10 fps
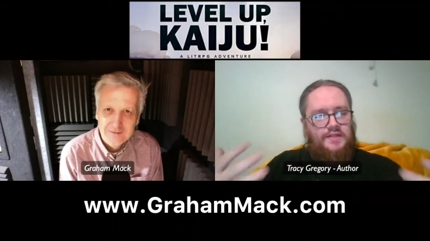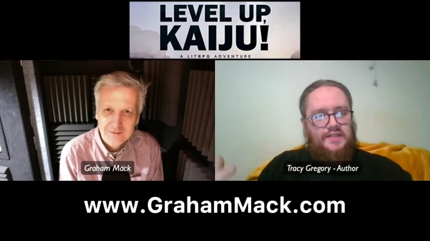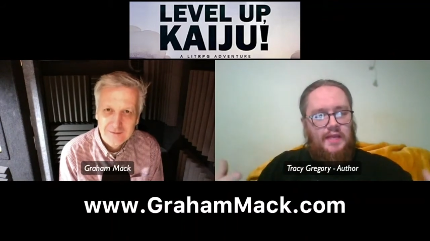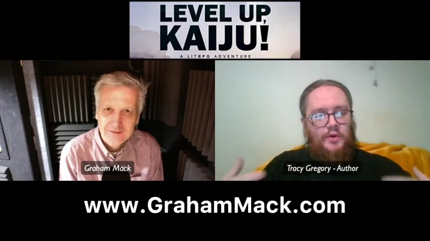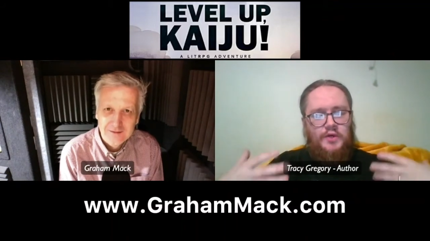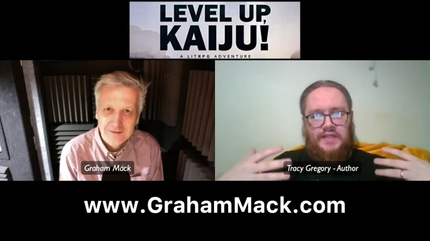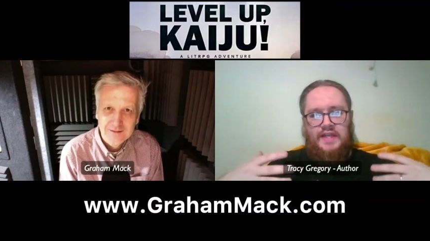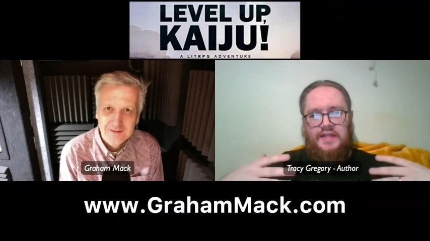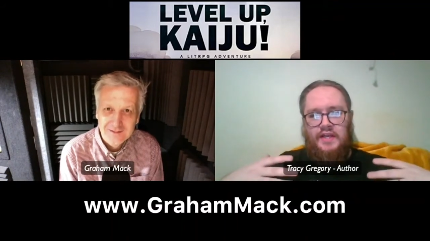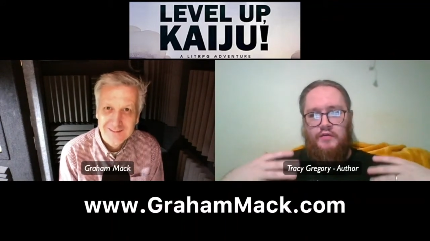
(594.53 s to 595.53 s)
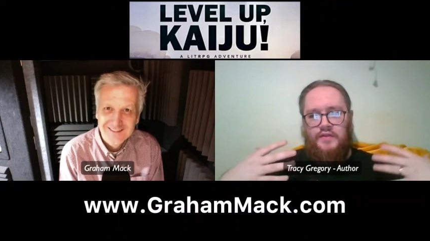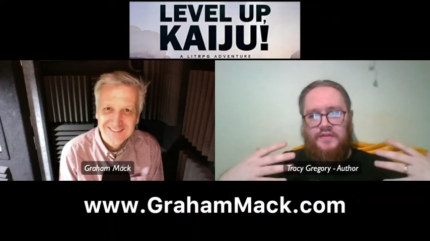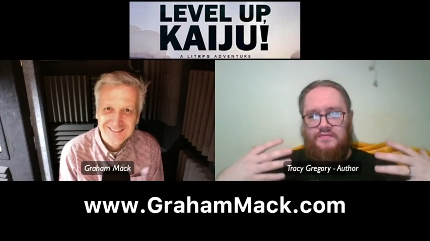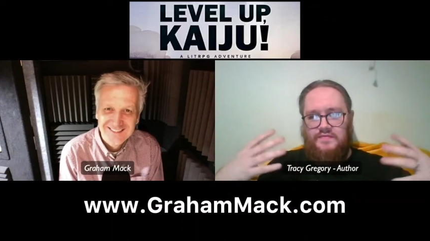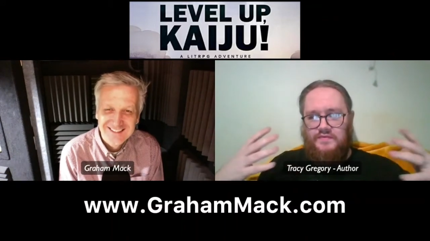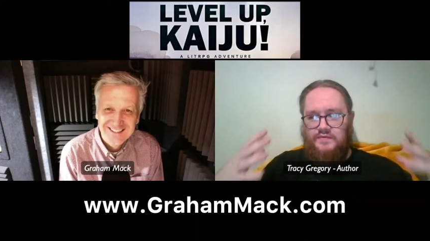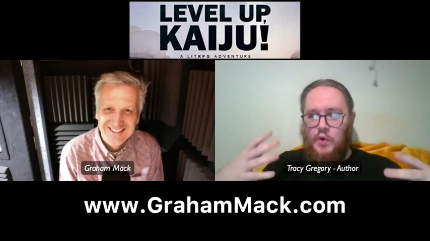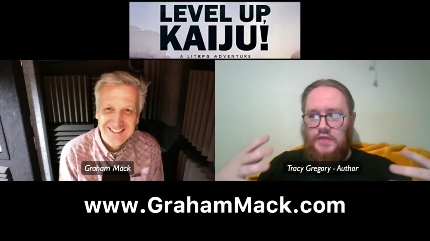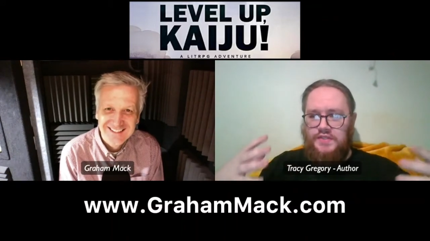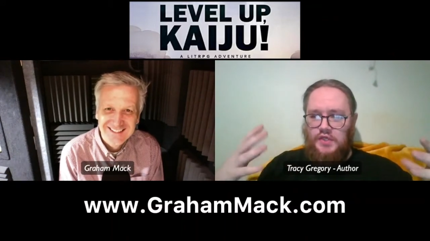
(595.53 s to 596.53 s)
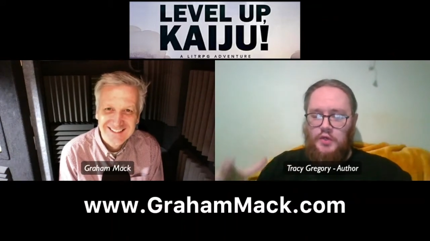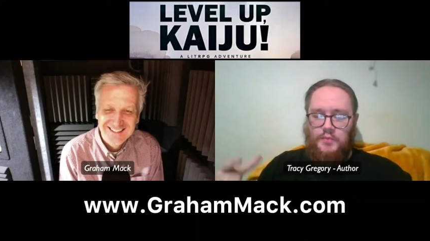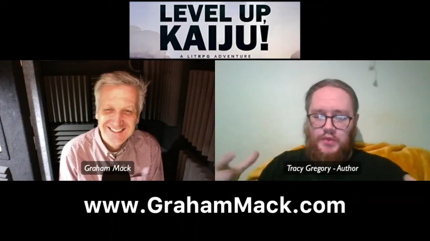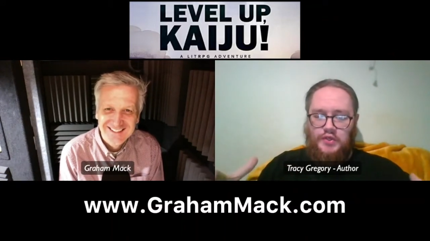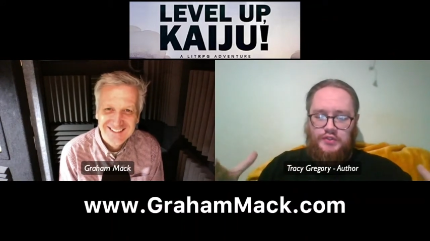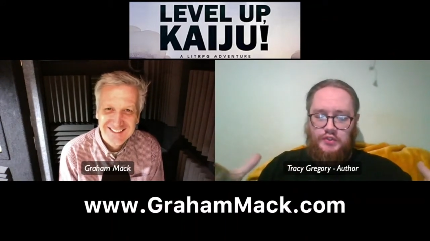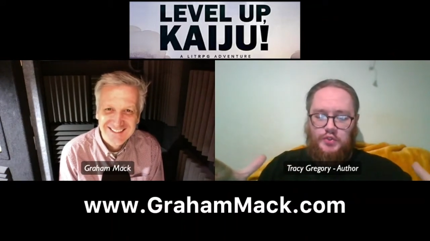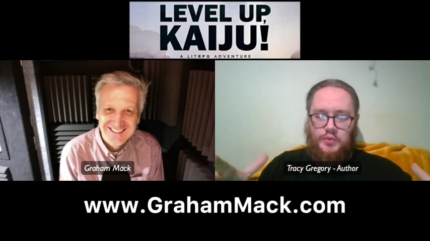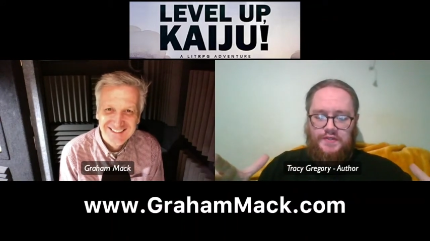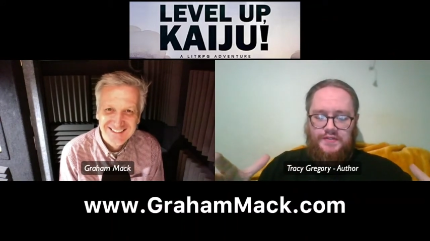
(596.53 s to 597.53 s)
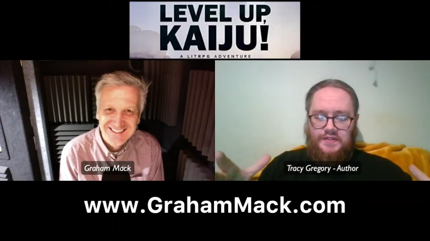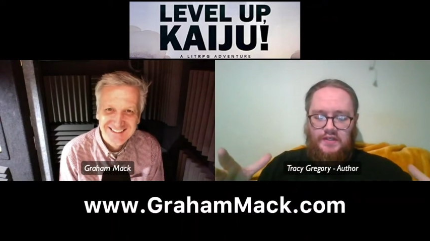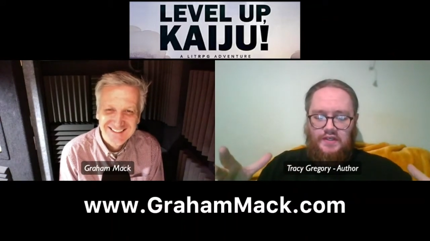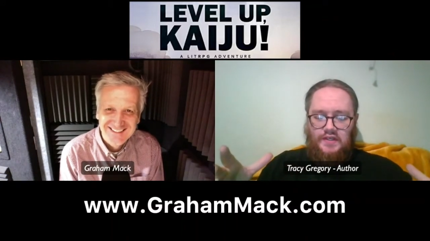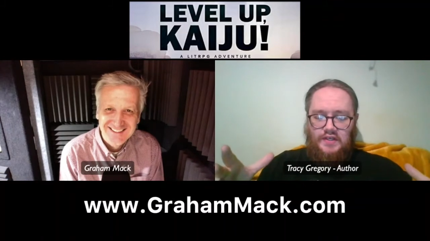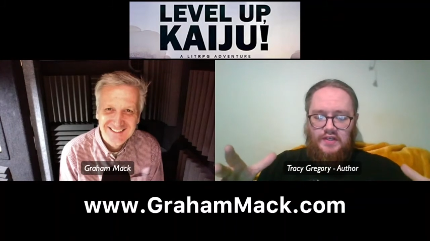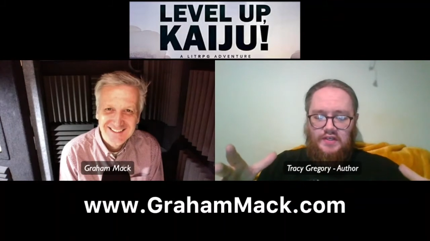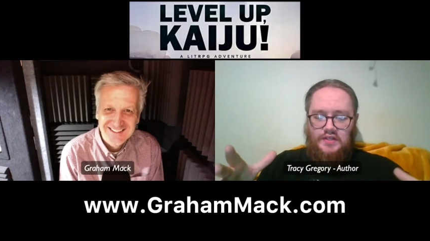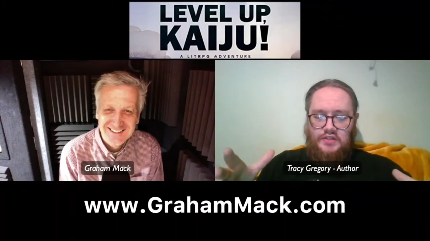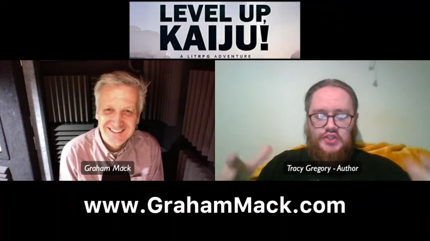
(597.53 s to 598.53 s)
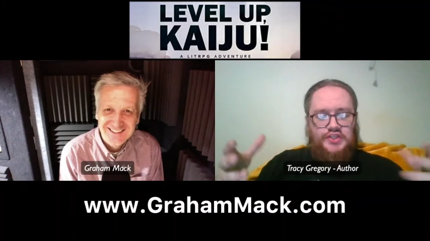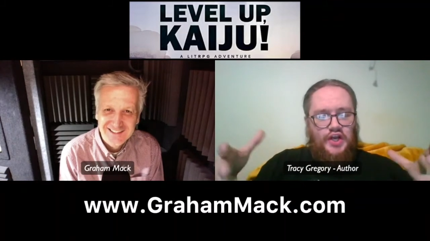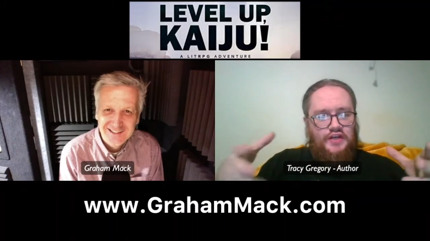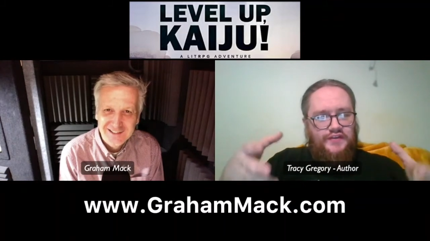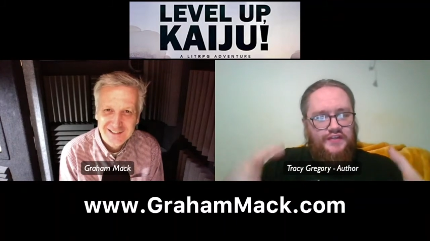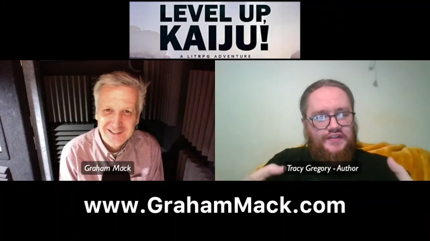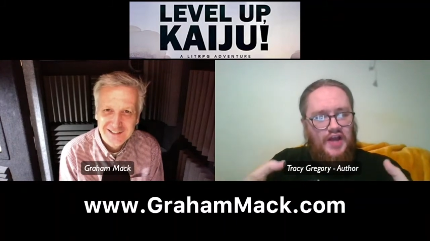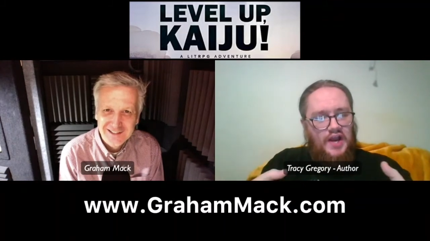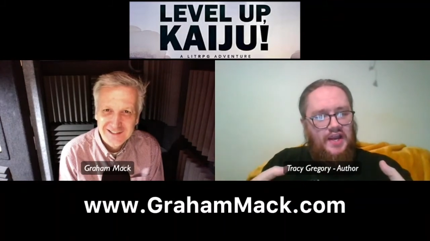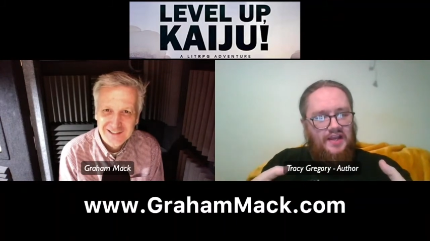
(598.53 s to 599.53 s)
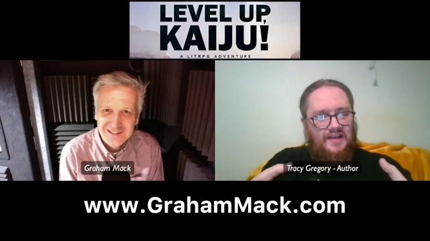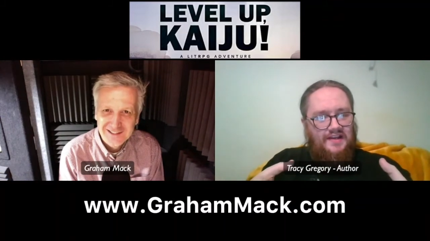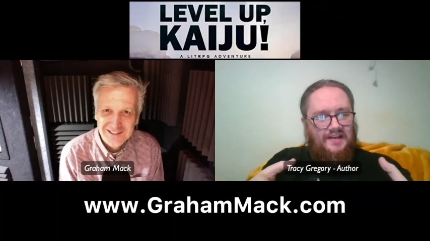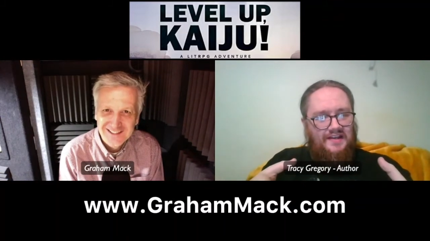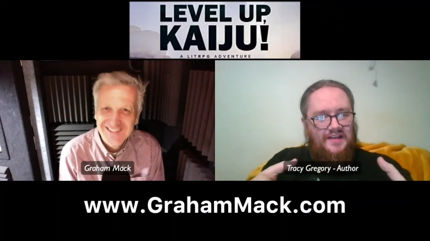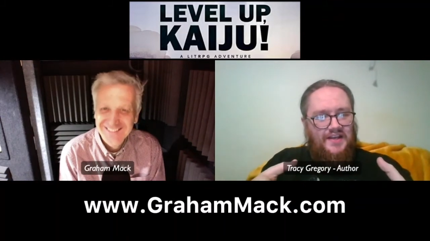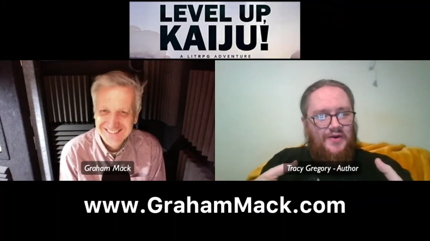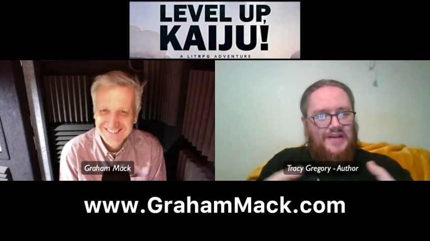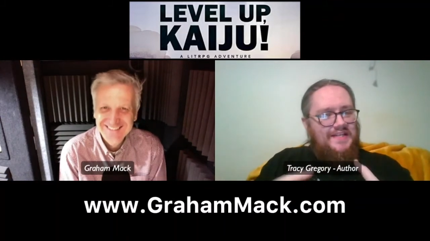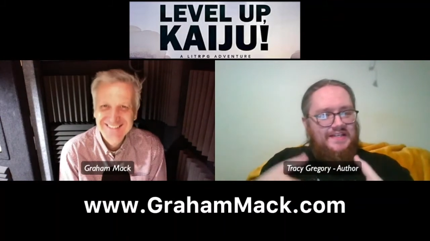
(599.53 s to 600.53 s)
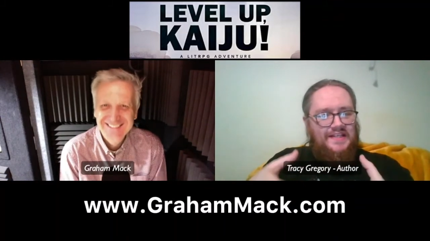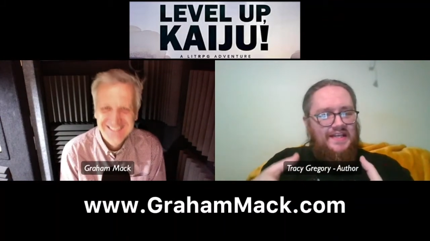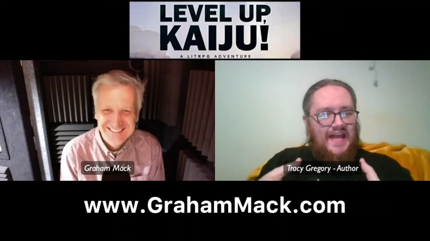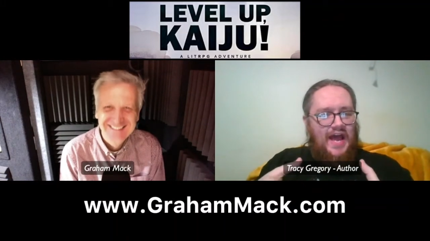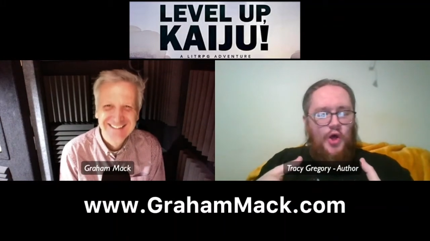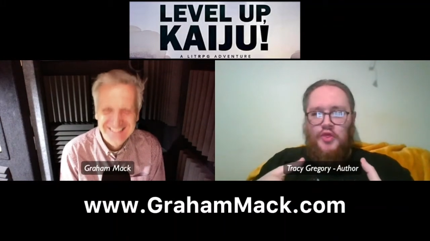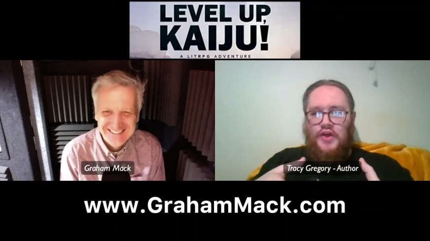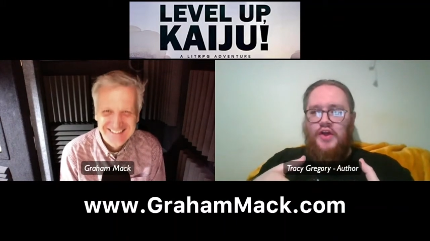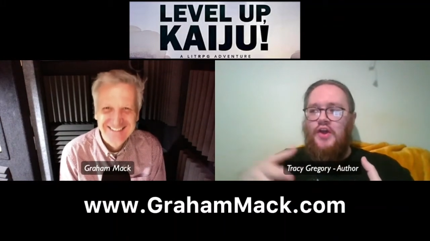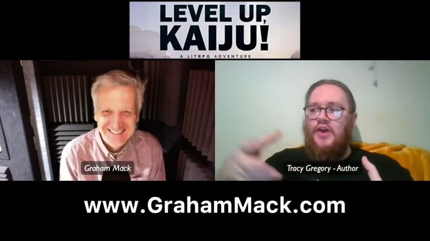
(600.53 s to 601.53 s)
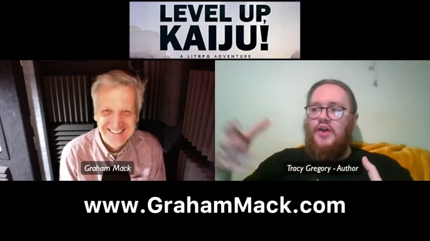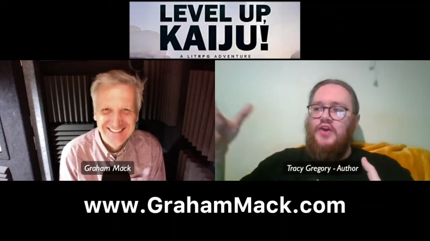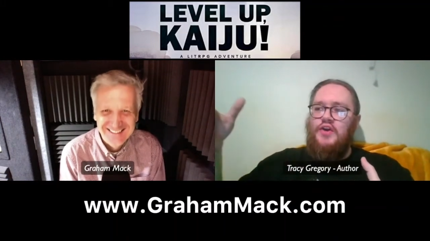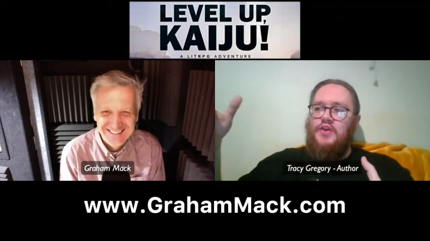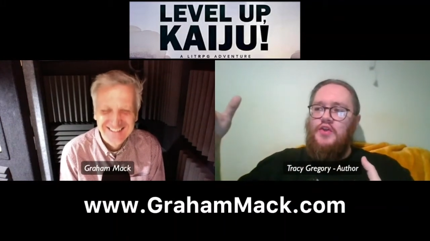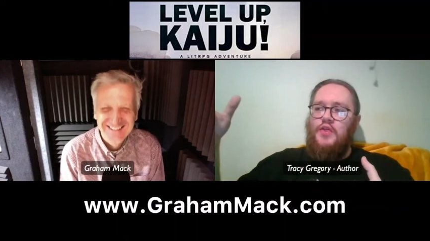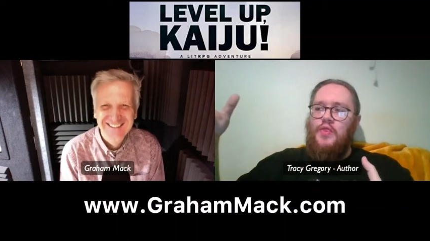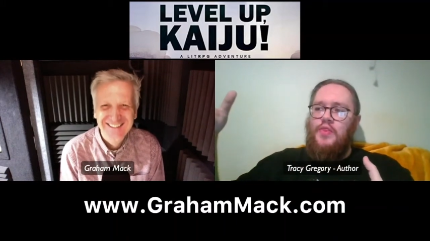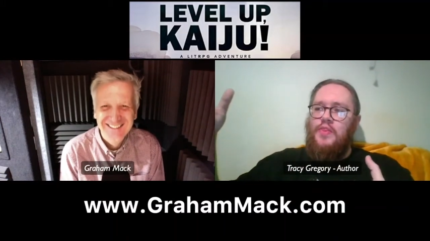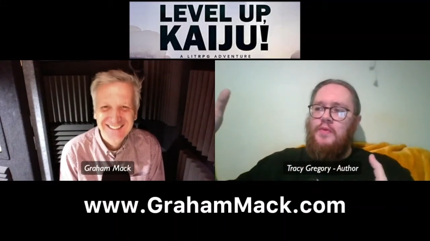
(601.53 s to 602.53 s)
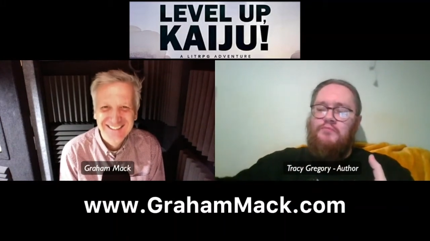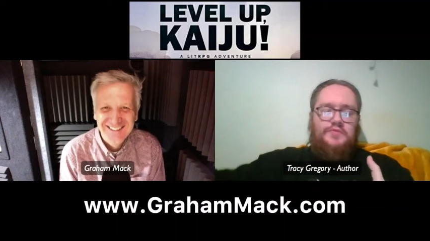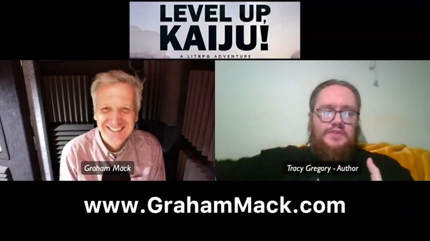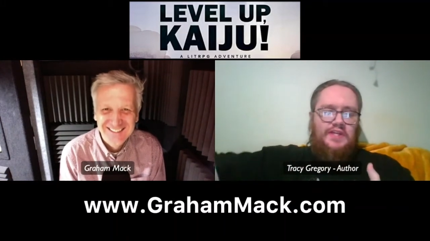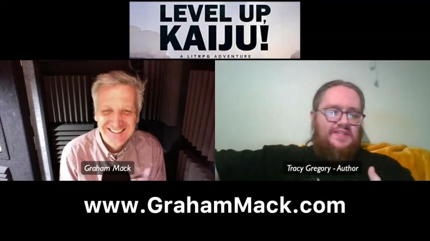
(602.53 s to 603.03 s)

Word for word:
Speaker 1: and escape. I always like the idea of the, focusing on a person who was just kind of stuck you know, he doesn't get on the the, the